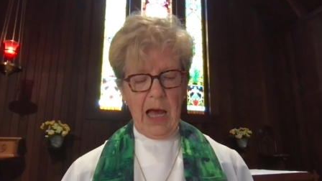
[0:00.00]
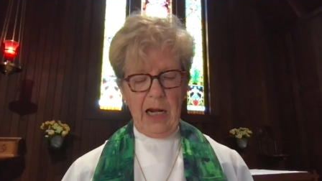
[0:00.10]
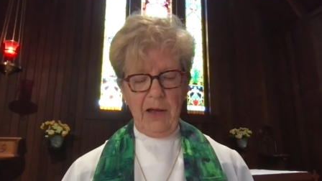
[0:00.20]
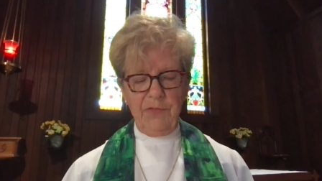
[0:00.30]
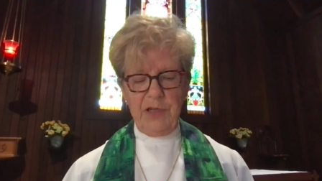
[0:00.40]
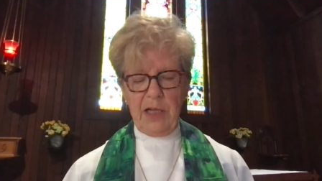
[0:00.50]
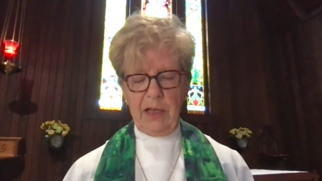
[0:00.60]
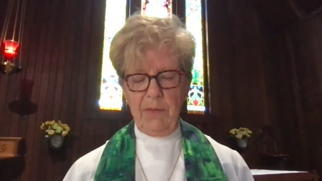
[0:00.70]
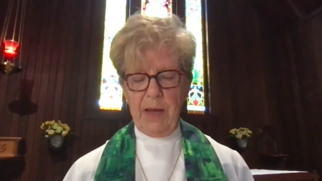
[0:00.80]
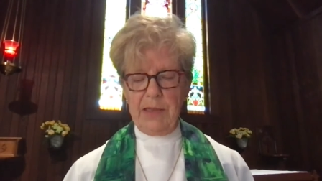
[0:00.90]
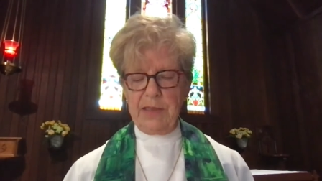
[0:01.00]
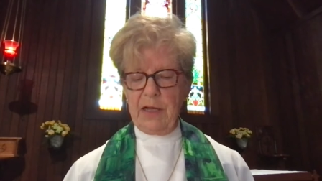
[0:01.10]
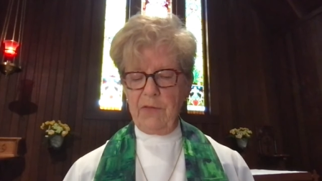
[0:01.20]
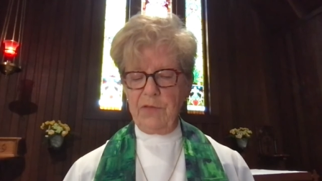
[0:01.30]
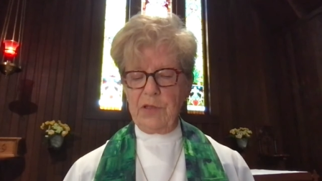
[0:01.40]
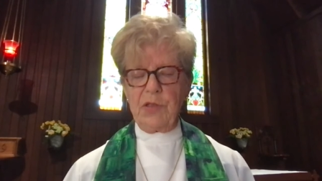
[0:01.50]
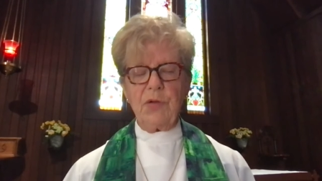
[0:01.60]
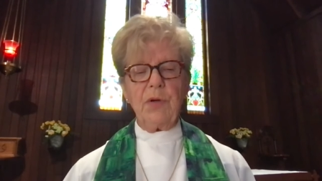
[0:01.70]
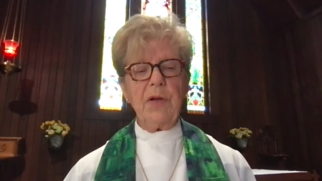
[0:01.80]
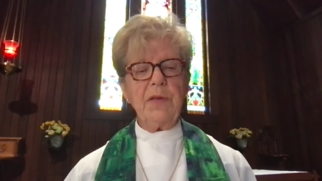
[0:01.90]
I loved telling myself the
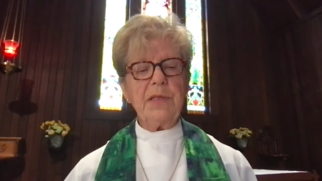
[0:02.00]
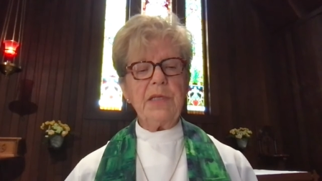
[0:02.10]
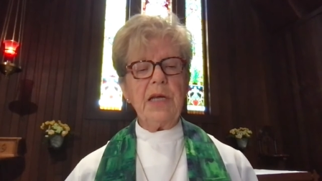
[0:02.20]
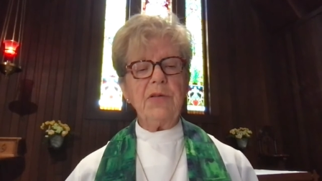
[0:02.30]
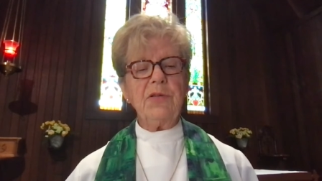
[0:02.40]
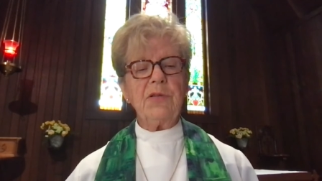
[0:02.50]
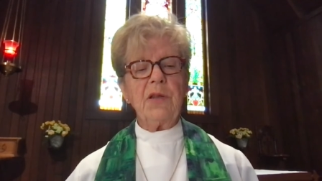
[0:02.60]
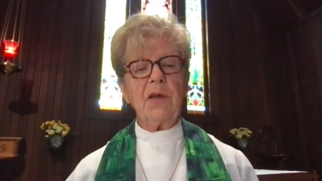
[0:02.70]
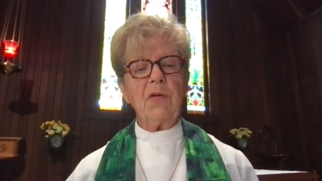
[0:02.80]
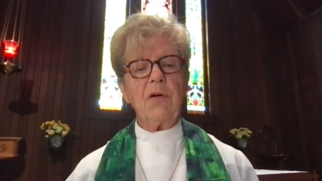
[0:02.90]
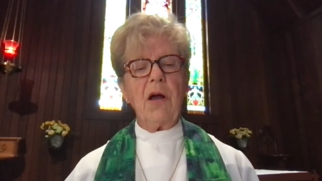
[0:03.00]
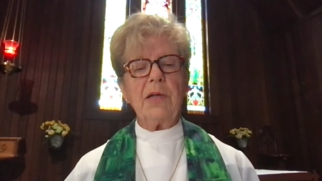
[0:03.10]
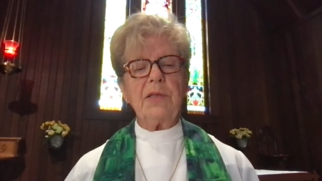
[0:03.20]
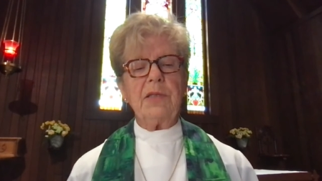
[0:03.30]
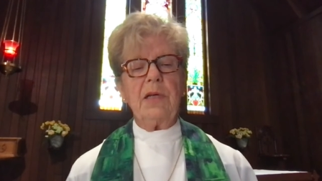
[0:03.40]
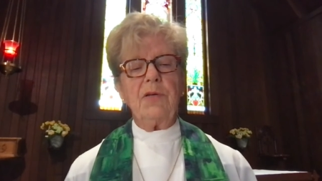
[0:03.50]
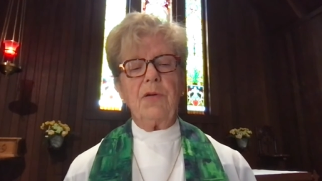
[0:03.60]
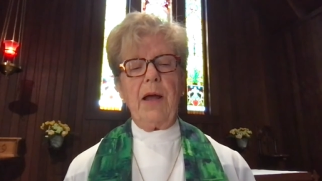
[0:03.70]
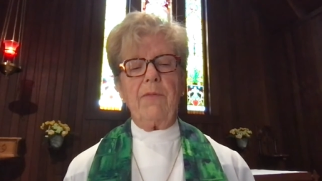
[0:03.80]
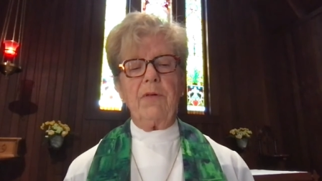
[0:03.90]
story of the stations of the cross as I
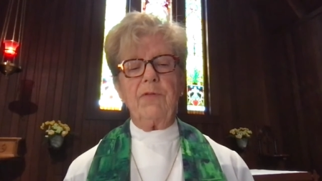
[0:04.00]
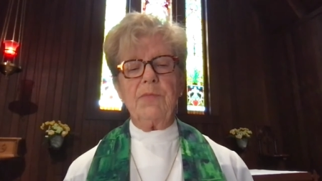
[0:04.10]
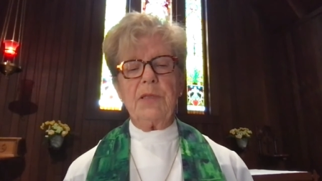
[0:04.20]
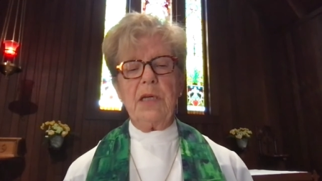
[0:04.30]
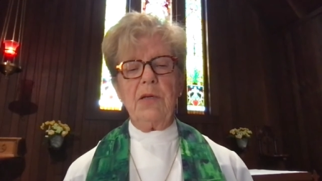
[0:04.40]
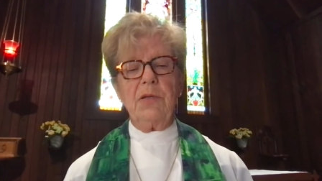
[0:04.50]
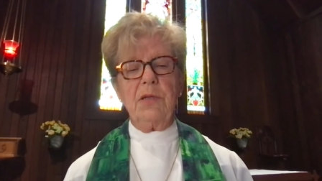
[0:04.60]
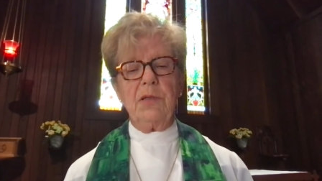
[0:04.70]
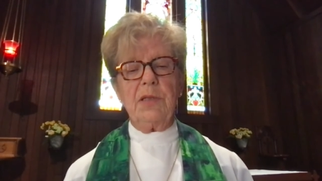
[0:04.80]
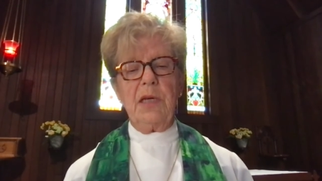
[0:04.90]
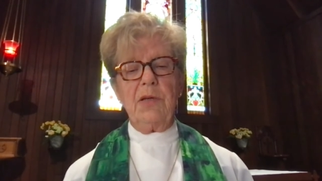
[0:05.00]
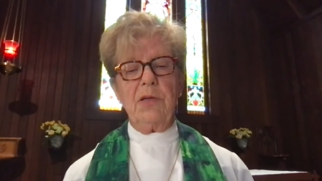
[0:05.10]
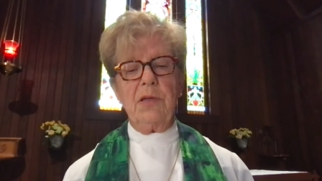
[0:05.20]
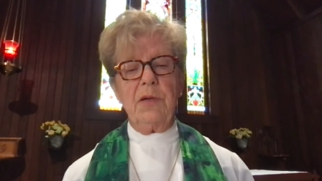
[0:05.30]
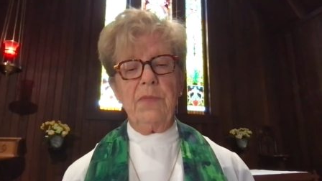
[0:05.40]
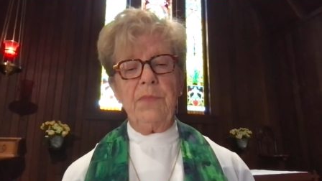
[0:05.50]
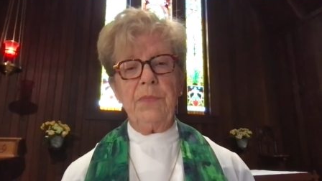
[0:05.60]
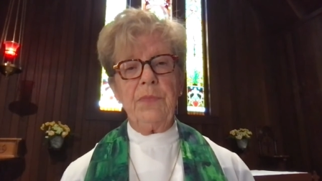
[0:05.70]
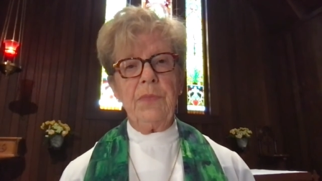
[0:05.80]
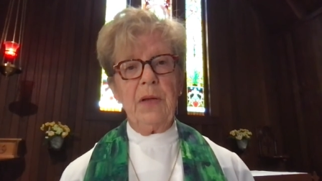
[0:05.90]
traveled from station to station
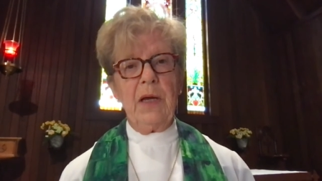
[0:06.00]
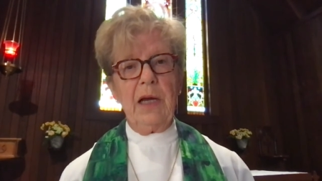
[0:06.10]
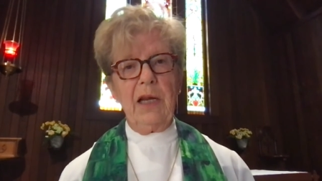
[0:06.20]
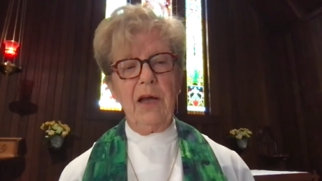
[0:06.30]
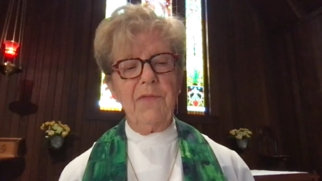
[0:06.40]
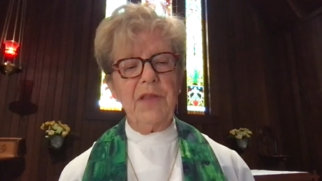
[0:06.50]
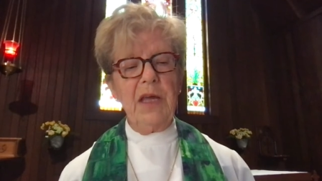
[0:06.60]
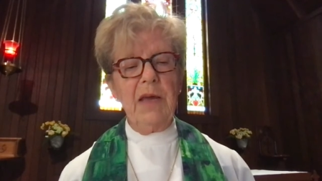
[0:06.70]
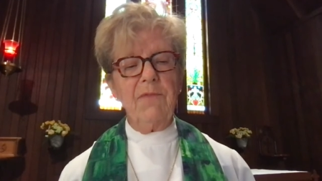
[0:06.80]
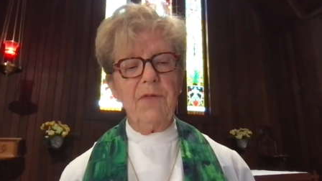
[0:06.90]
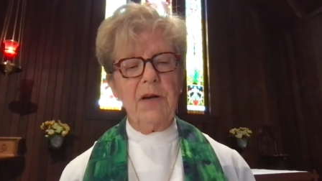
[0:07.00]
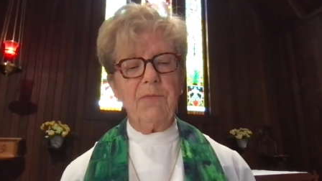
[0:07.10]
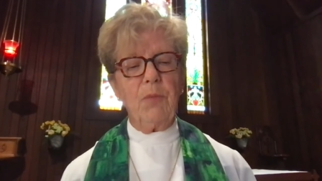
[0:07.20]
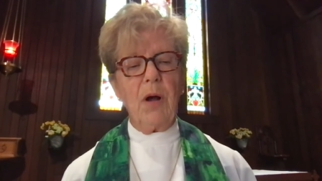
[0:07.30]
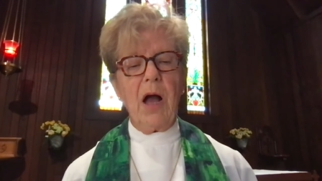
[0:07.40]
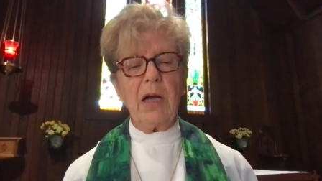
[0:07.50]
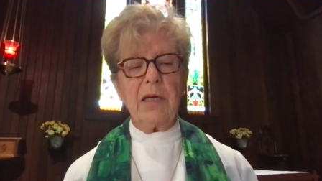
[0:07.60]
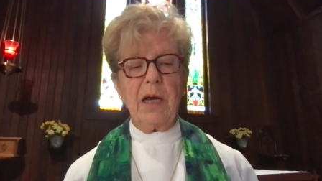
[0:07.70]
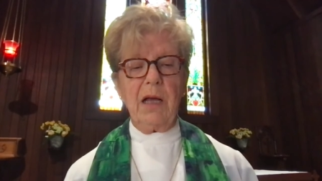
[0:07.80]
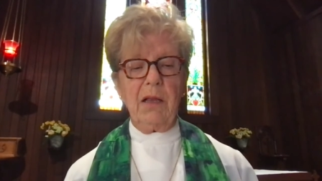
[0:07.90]
I love the Infant of Prague
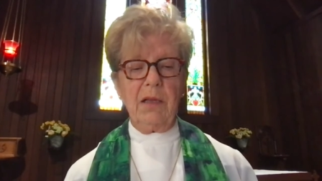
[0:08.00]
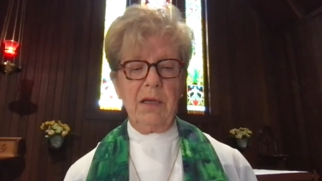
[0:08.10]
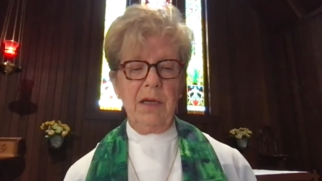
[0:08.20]
doll